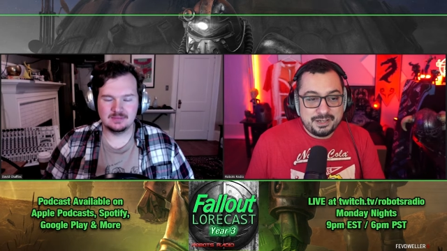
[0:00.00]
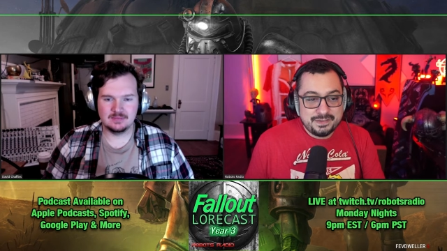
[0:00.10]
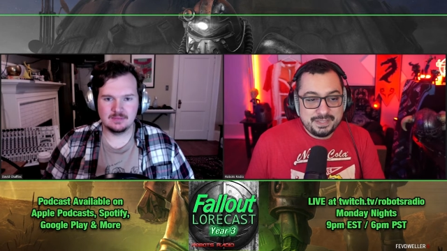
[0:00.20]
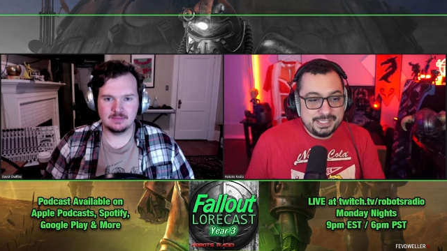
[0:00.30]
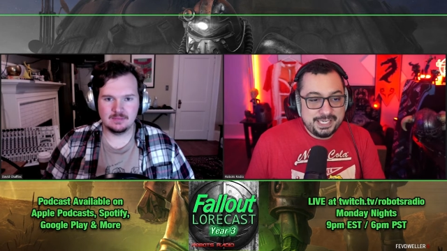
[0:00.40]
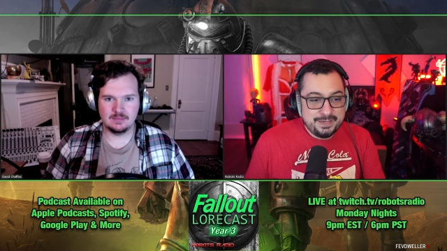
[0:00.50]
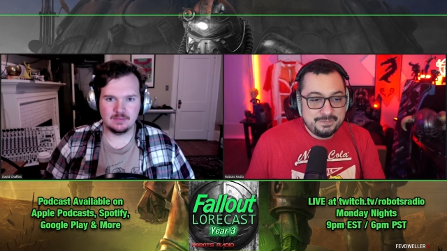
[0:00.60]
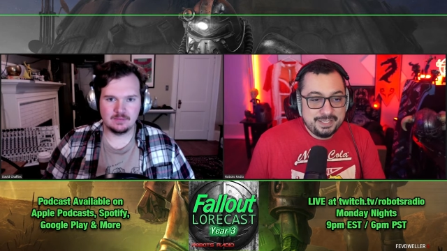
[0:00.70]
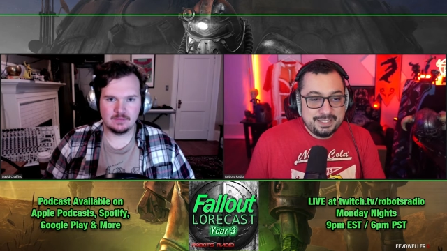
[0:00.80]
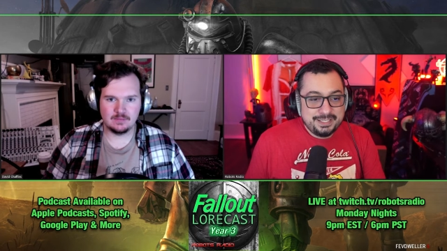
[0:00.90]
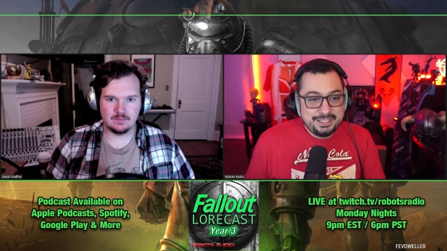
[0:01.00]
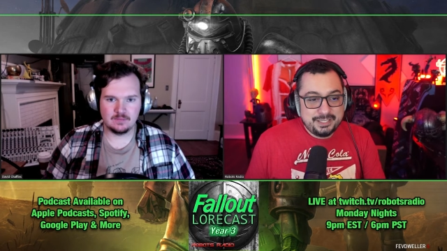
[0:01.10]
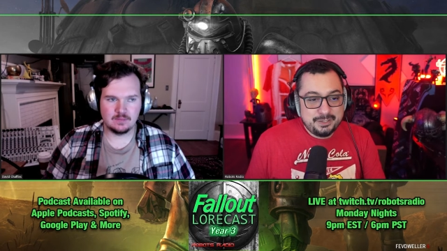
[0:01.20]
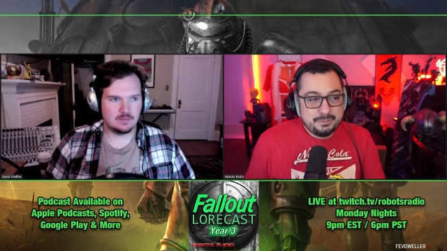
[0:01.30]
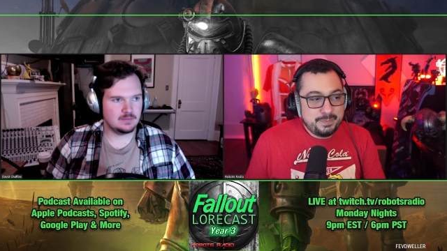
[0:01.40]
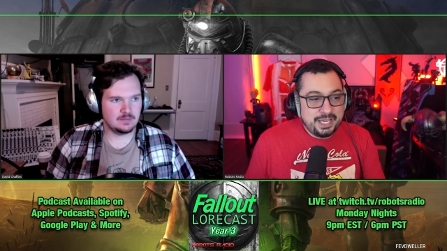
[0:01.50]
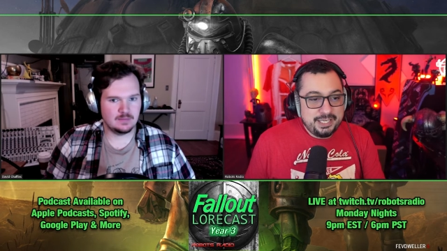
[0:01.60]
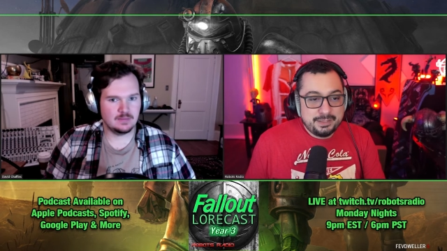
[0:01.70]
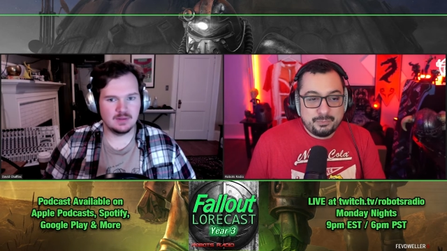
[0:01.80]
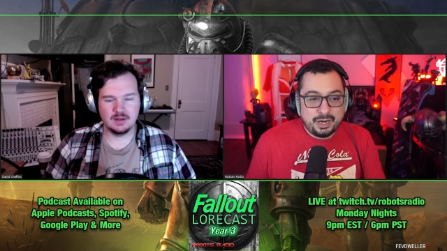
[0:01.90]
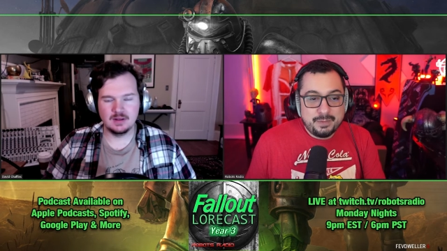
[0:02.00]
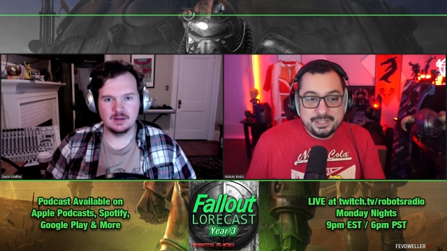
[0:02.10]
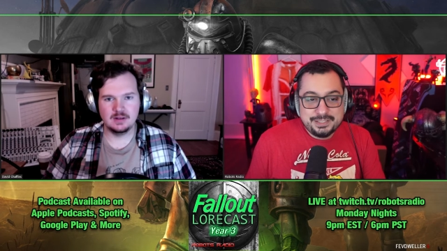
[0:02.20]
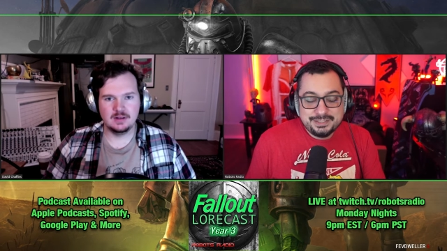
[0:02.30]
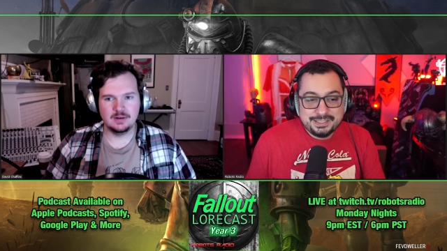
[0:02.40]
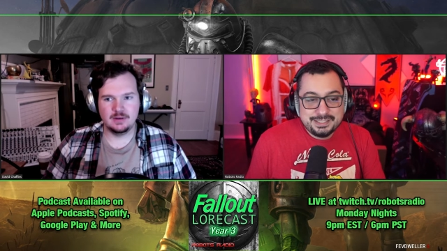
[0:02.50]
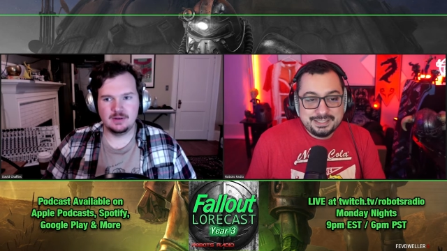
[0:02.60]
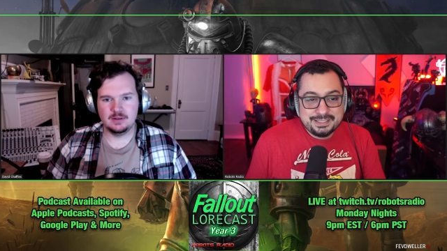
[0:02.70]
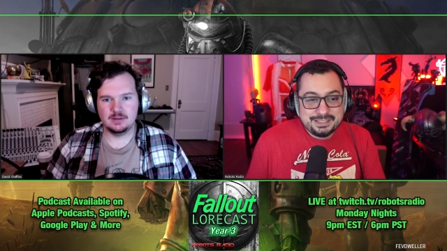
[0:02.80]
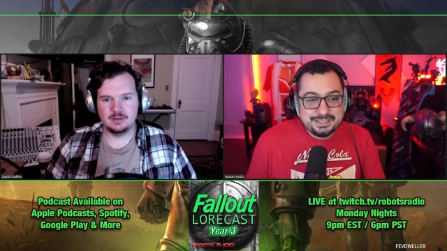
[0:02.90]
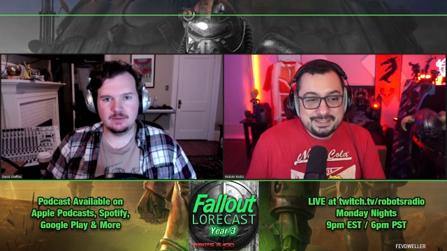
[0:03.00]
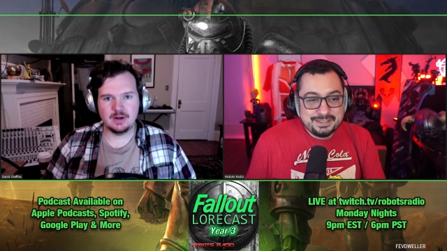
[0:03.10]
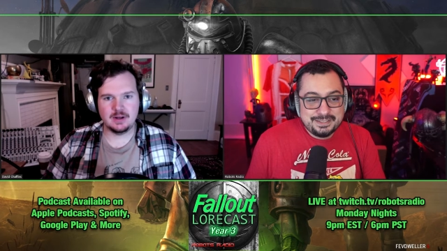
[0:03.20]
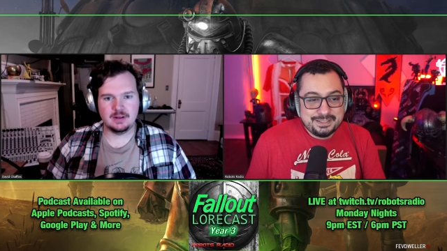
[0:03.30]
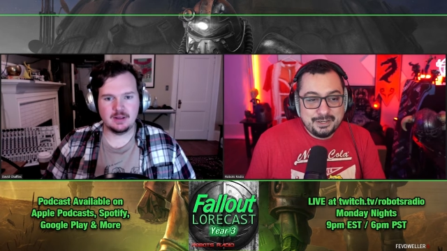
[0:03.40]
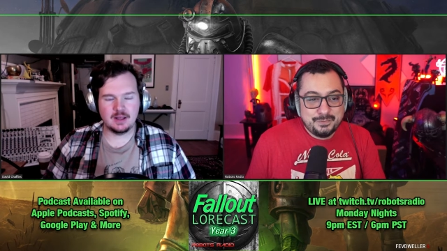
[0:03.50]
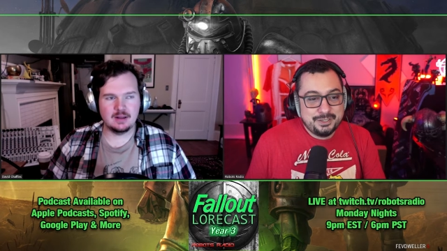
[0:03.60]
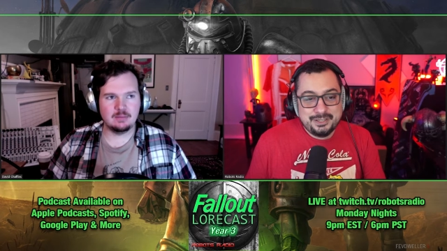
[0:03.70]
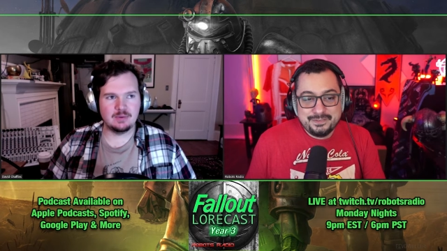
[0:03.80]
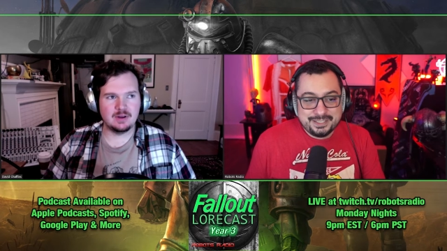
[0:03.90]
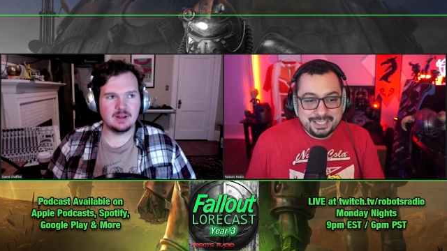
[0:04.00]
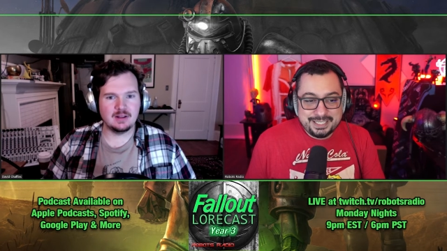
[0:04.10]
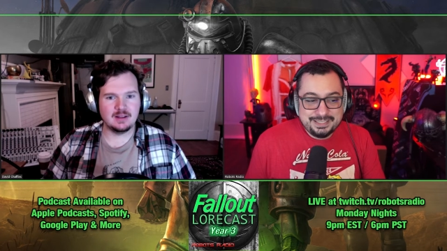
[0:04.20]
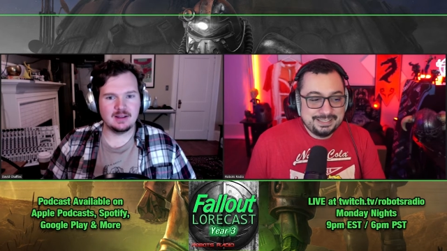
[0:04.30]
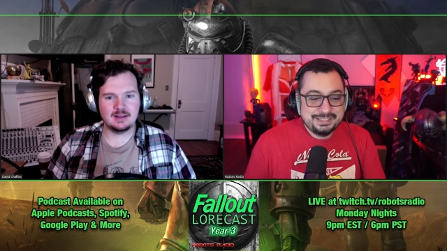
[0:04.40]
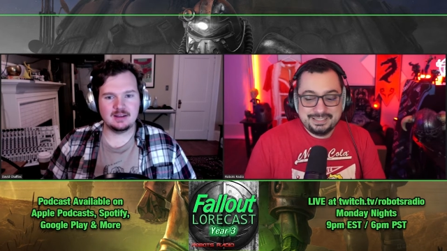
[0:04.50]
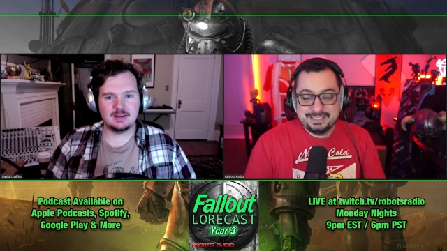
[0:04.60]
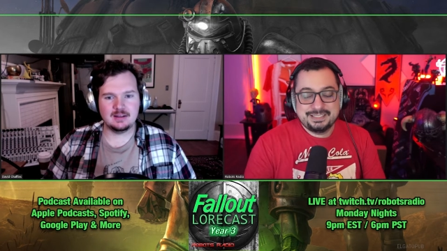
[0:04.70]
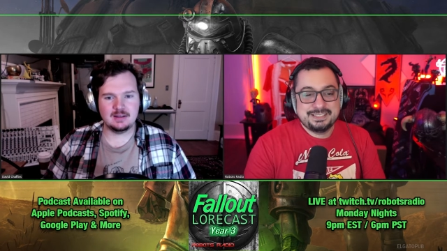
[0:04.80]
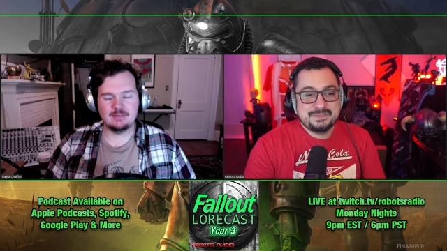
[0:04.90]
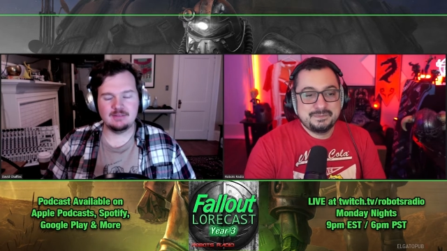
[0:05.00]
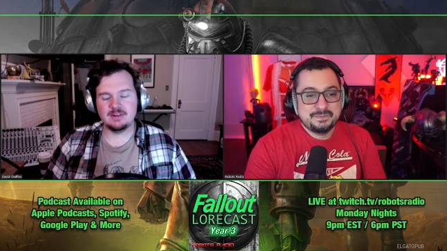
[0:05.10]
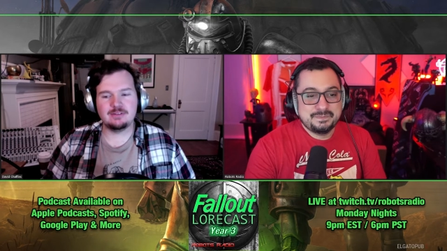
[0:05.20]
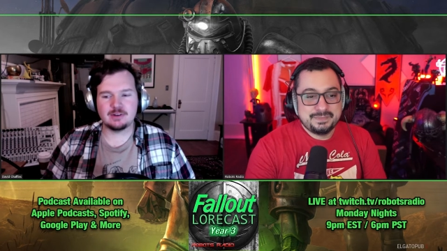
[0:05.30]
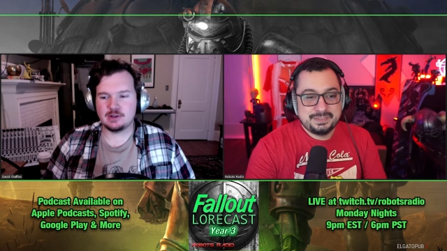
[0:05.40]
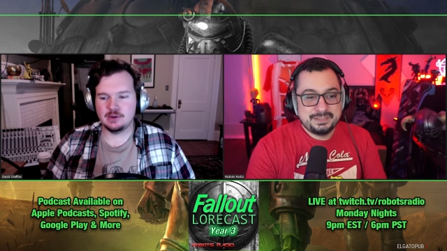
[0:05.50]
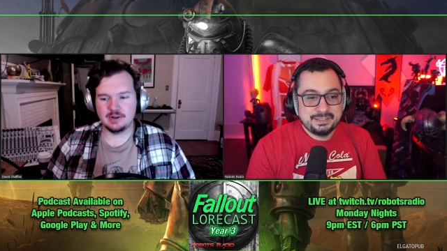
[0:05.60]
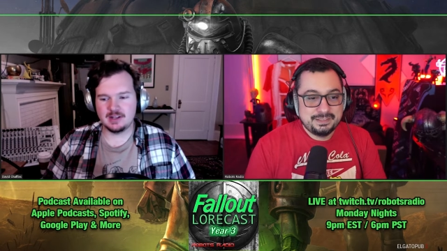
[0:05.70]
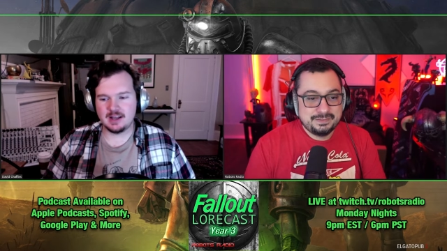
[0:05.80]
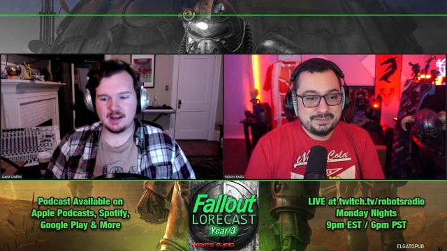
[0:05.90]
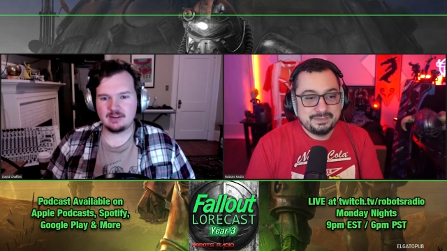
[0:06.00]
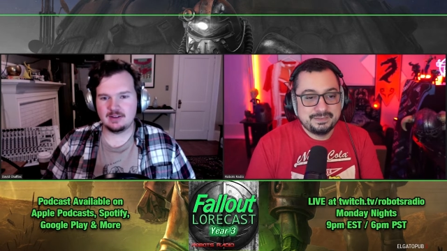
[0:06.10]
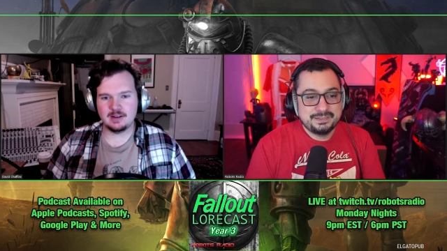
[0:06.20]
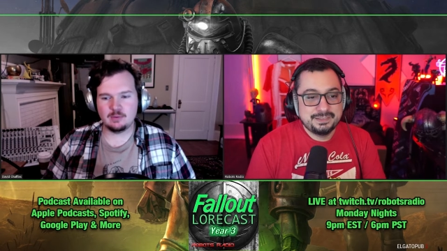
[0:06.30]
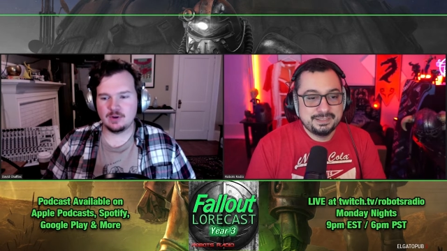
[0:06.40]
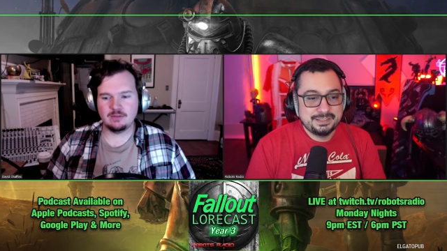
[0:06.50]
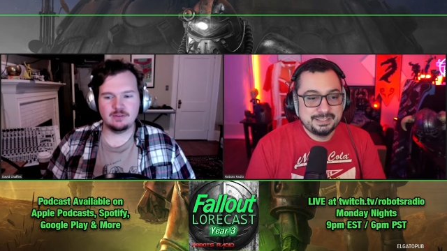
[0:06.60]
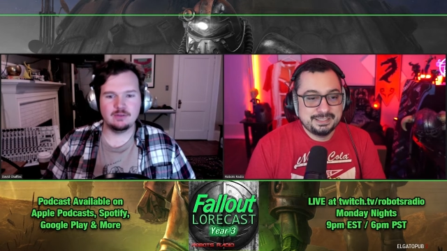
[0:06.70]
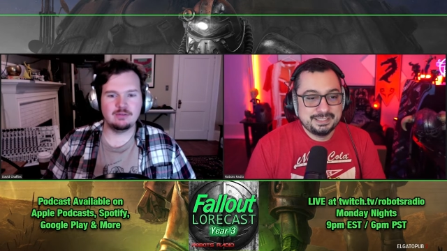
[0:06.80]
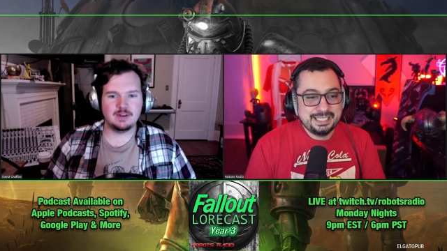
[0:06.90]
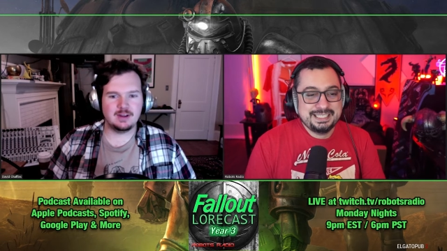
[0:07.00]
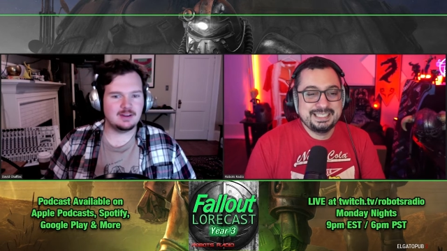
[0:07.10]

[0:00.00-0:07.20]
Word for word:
Speaker 1: the same. You know, Betty the Brahmin, right? Over and, and over but, again. And
Speaker 2: like even if you're cloning Gary, like what if you've like